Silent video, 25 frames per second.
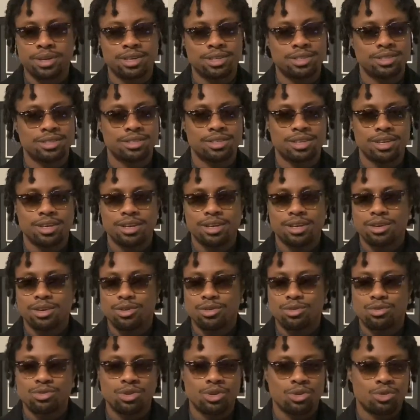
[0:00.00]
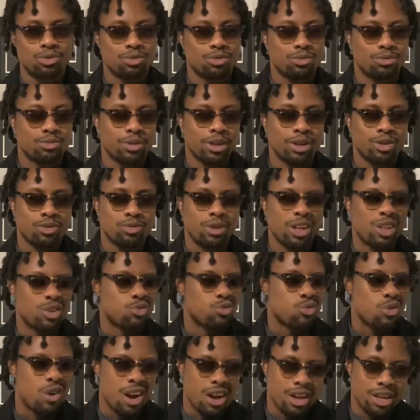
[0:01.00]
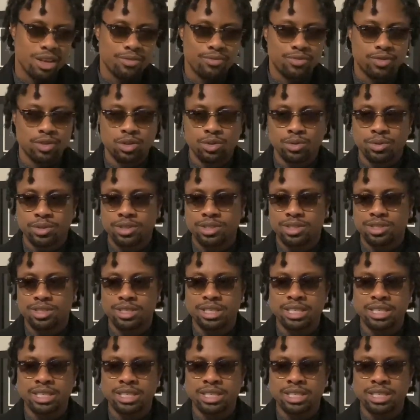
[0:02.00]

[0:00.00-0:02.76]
It's, you know, that rock influence.